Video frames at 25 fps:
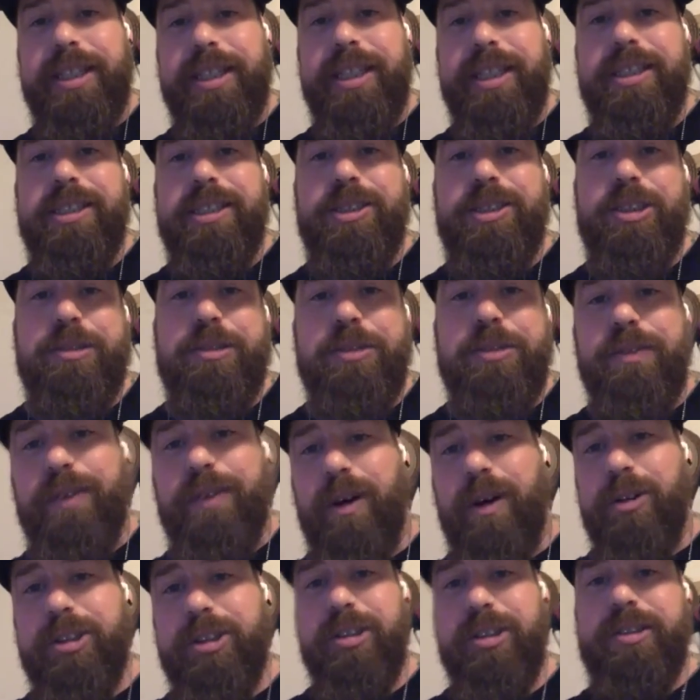and getting to some
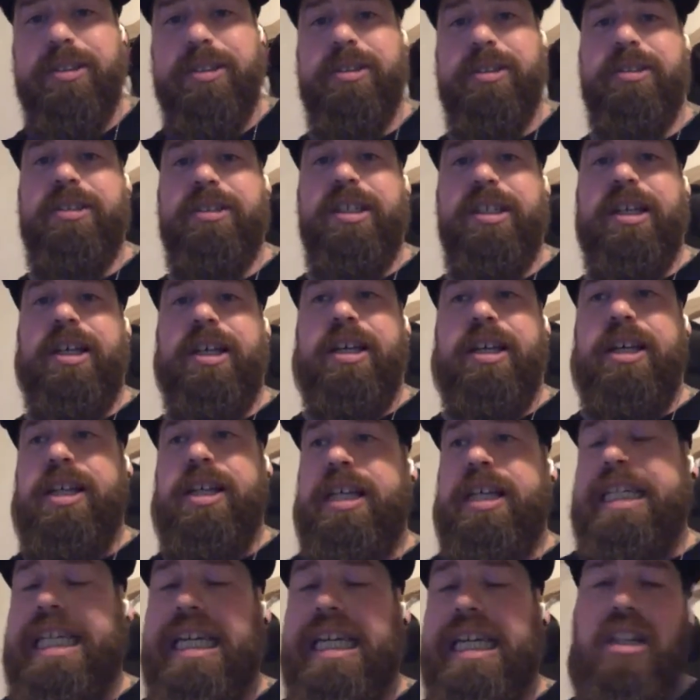devotions.
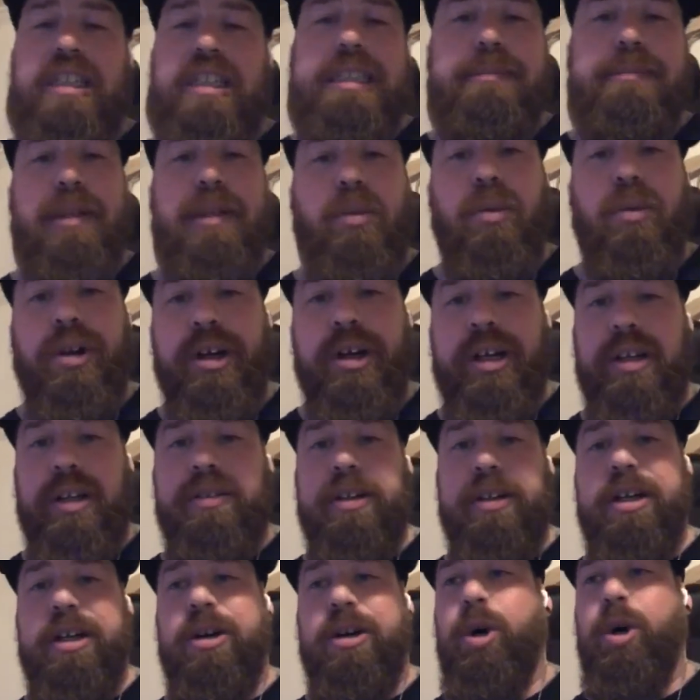Get into my word. Uh,
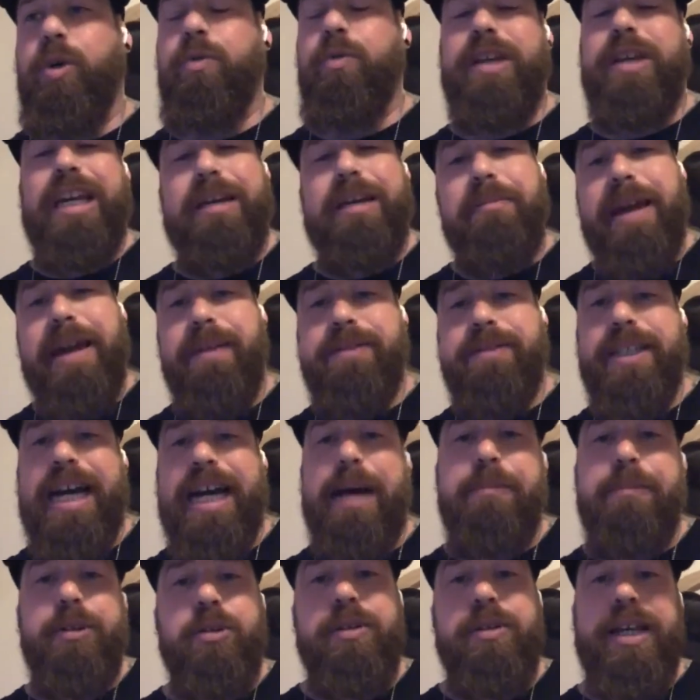hopefully, I can have time to do
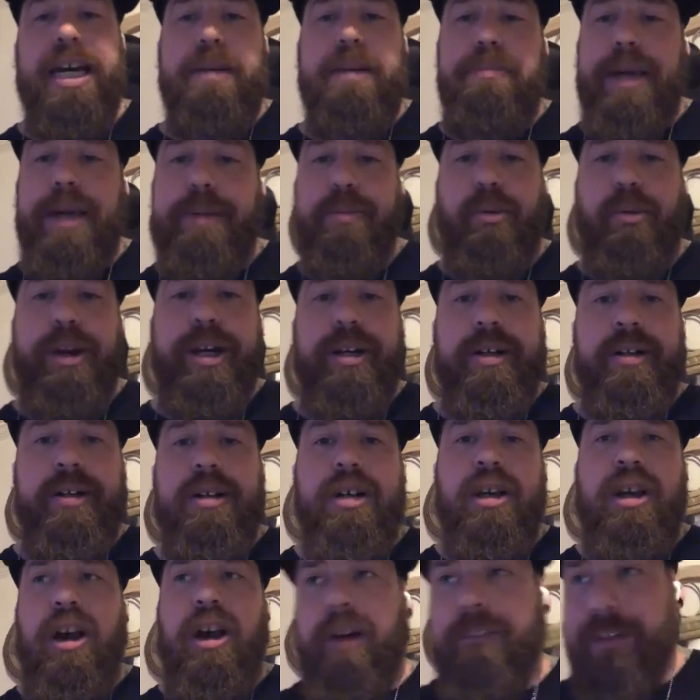that. Make prayer.
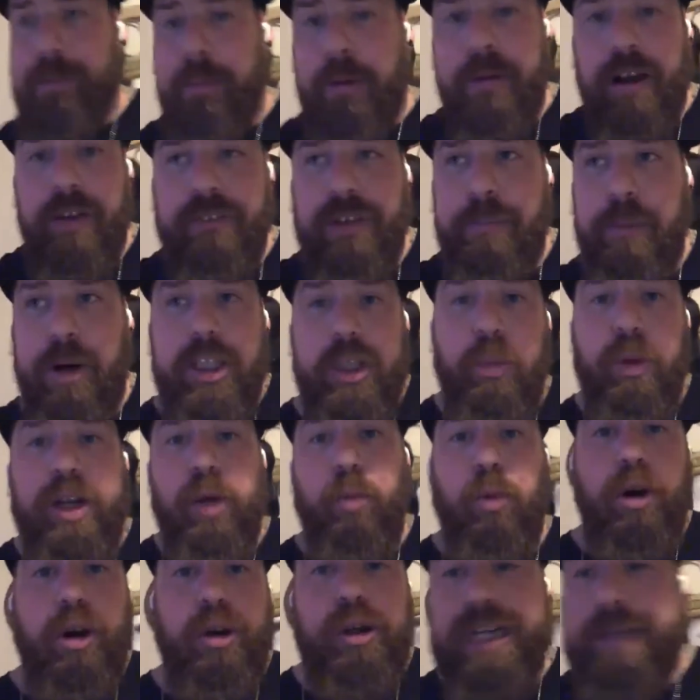If I'm, on, if I'm on the way to work
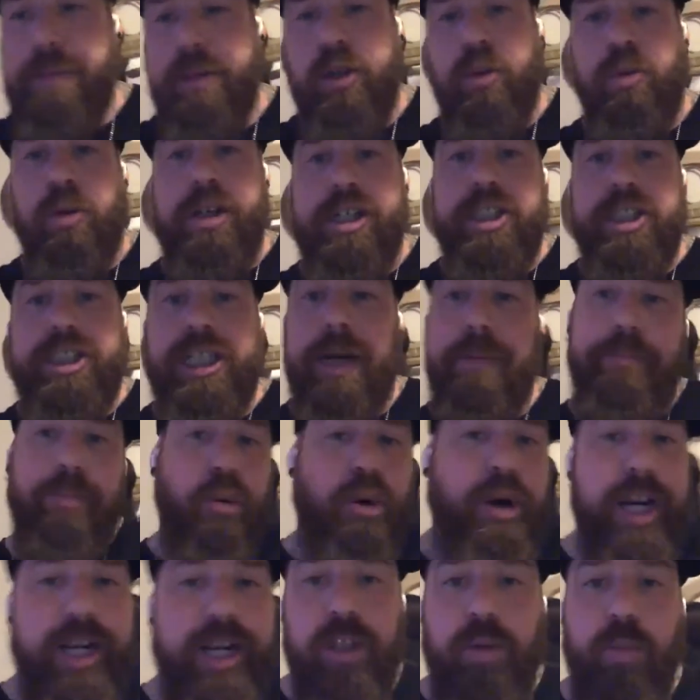and I'm in a rush, I'm praying
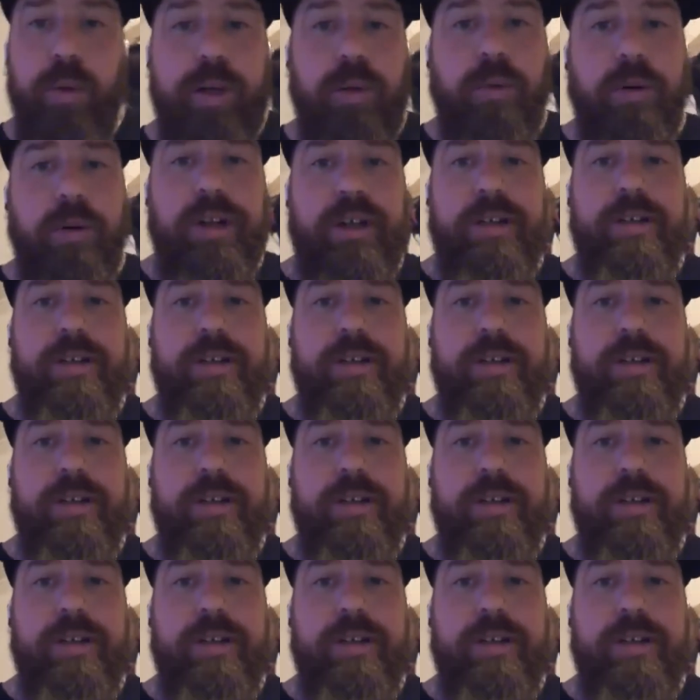on the way to work.